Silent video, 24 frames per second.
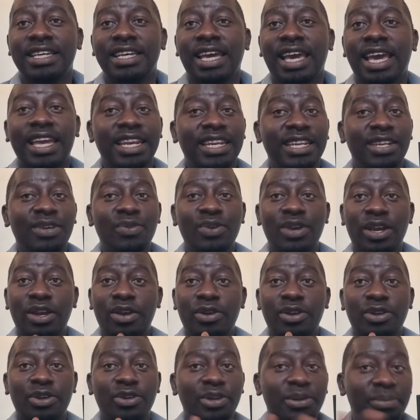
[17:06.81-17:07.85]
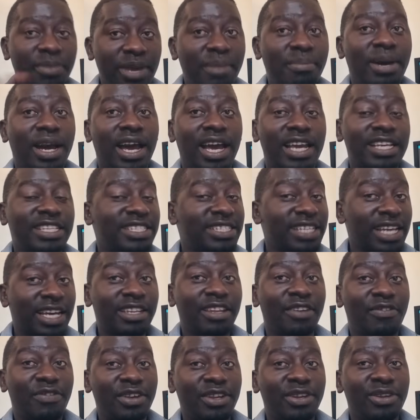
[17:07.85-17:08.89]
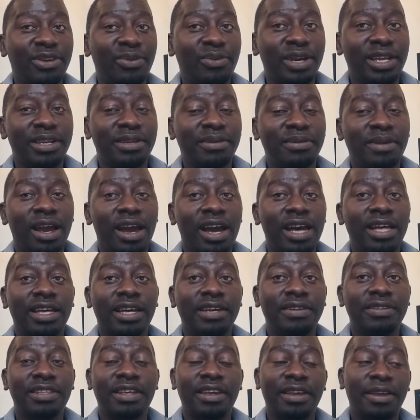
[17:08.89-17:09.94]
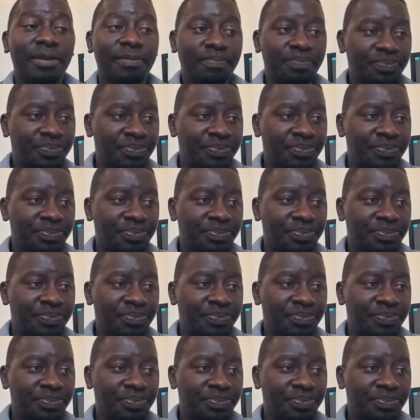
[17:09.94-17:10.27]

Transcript: And you remember I shared the video when the